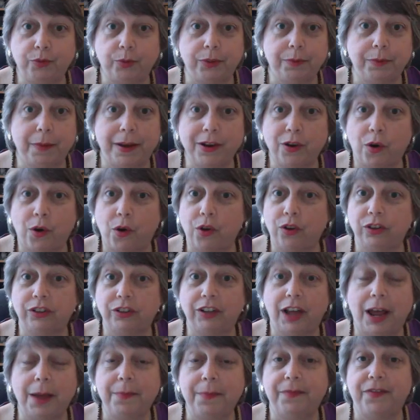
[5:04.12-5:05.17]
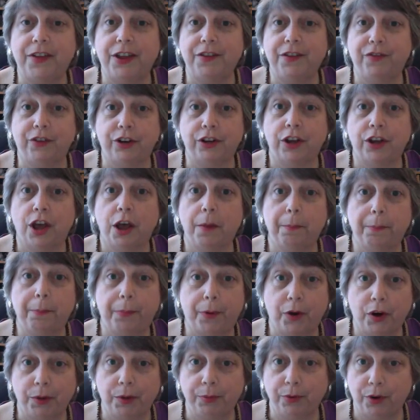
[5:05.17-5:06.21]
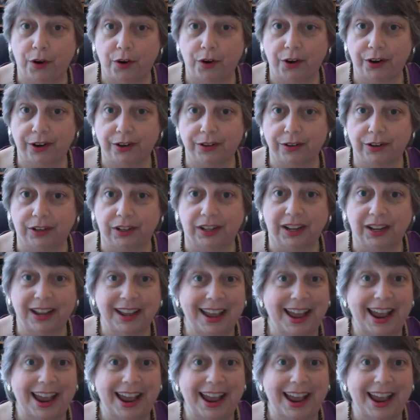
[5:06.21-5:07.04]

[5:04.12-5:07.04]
with my all-time favorite Barbara article.